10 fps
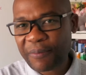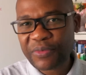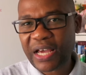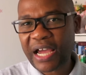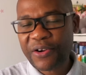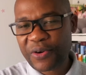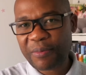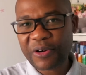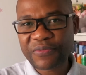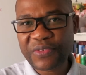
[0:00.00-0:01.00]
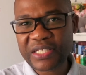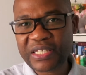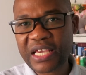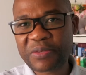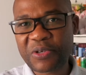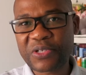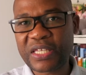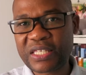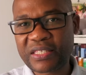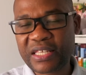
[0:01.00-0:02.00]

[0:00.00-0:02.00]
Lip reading: I know about fintechs because his